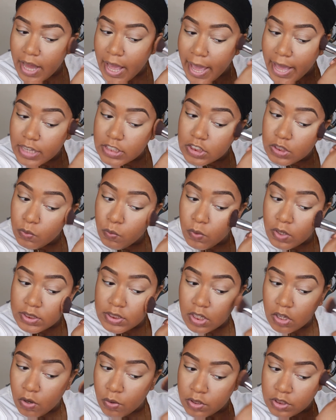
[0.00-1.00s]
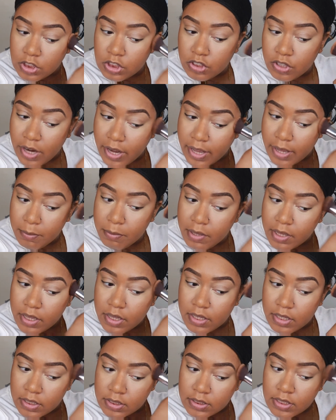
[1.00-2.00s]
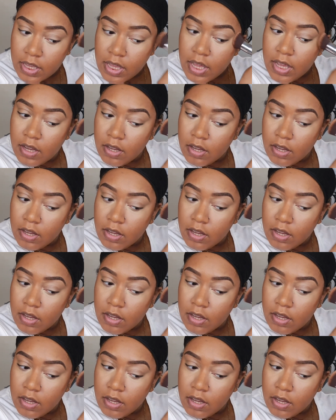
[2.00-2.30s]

I actually wasn't going to try it because,